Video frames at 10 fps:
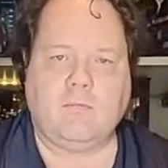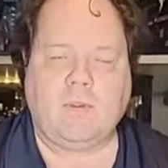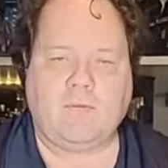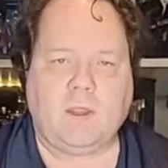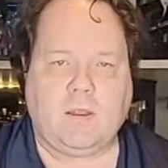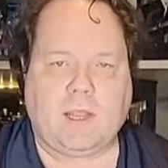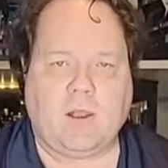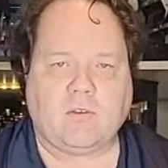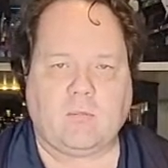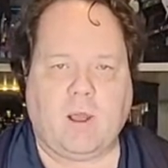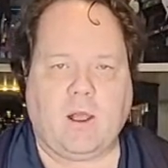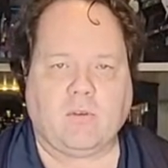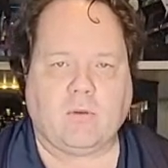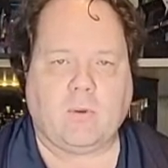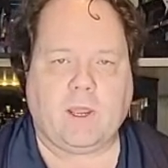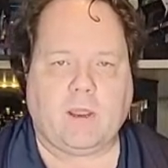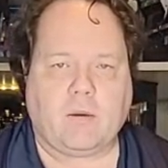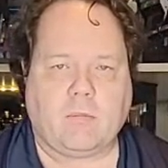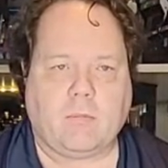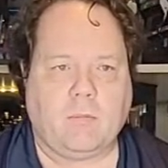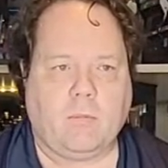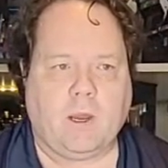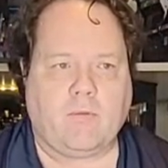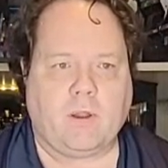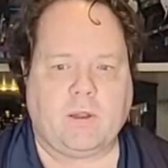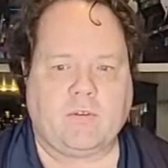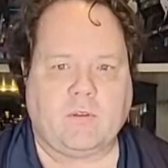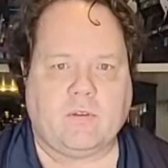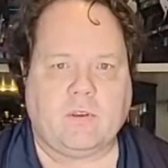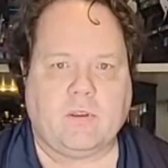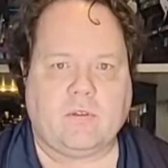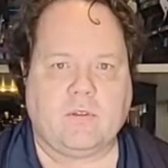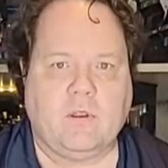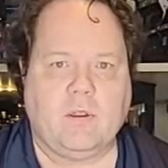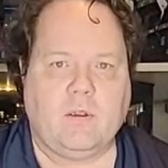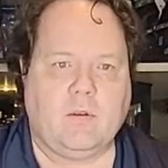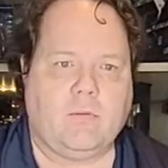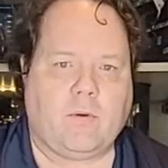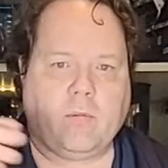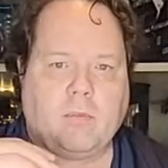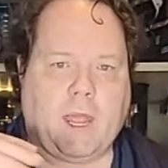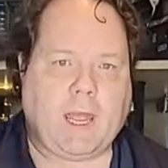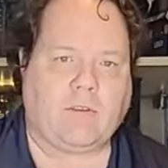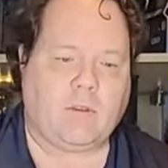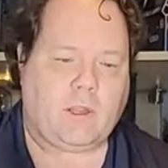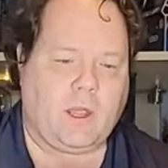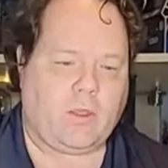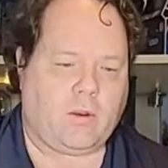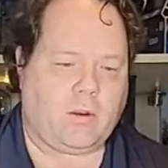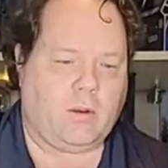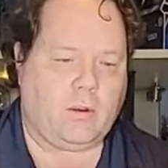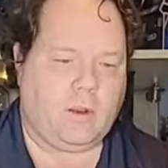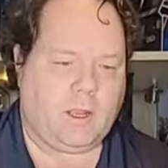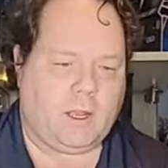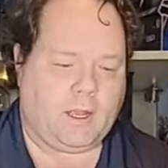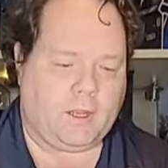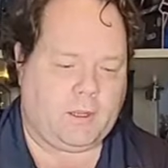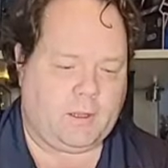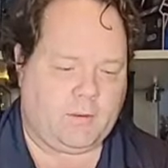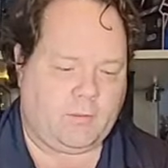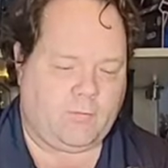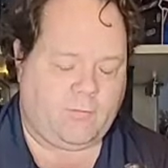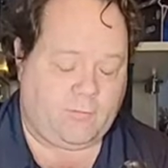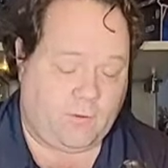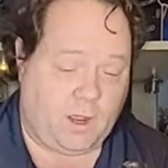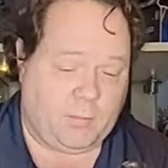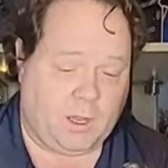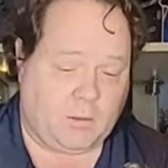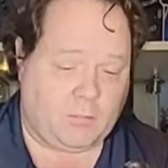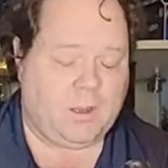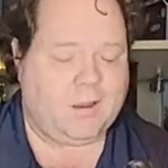15,000 miles away, or whatever the distance is from that to the other, from him?